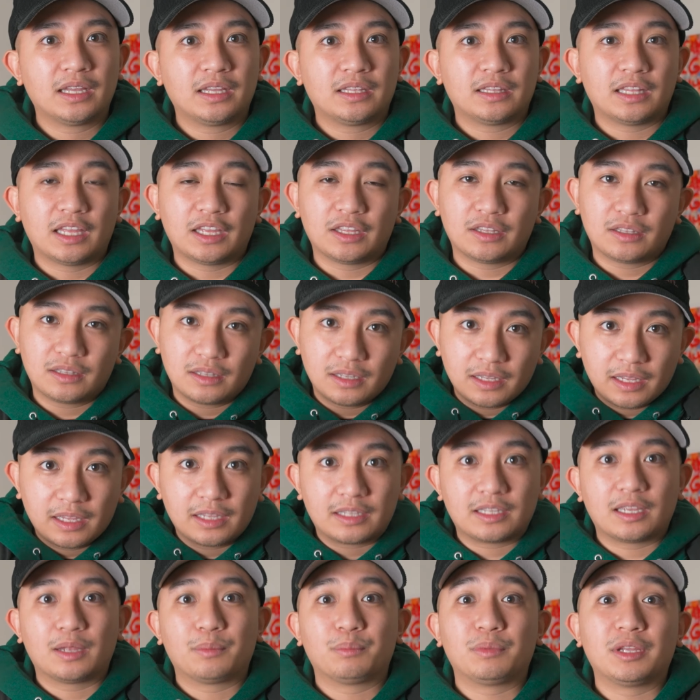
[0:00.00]
that it
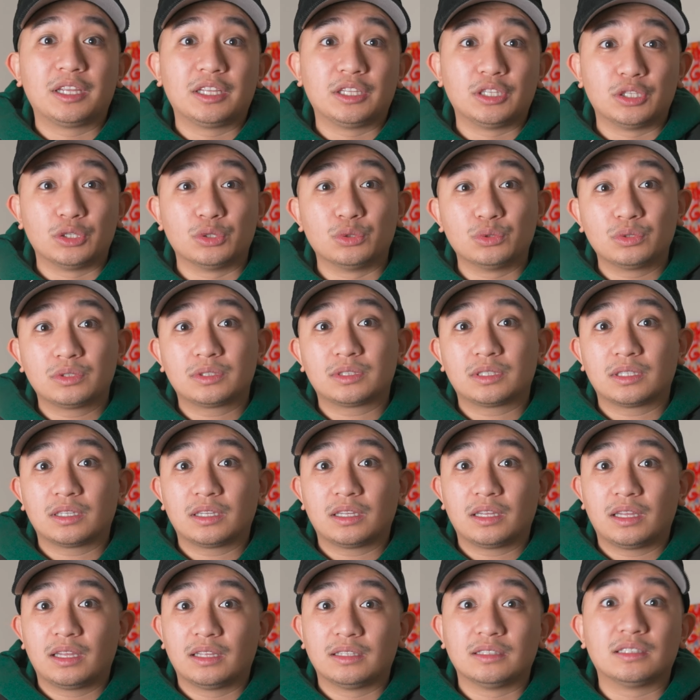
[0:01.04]
can be used
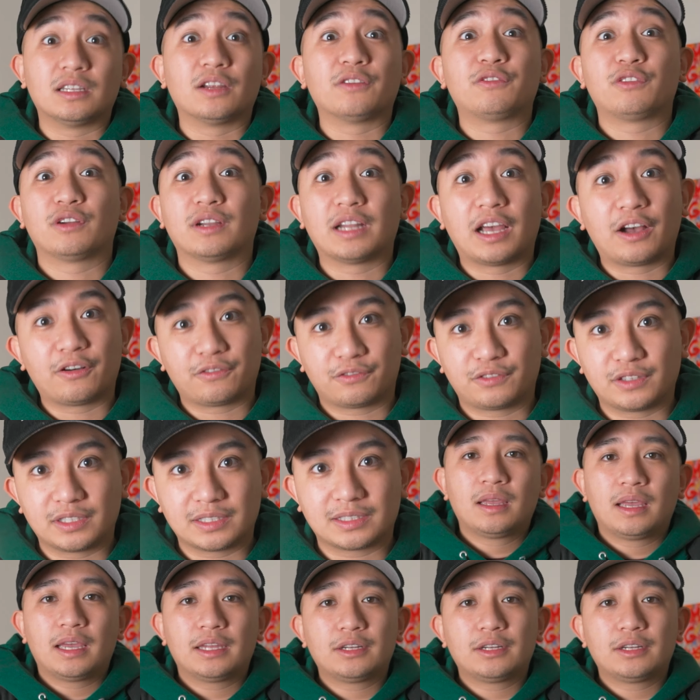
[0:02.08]
in different outfits.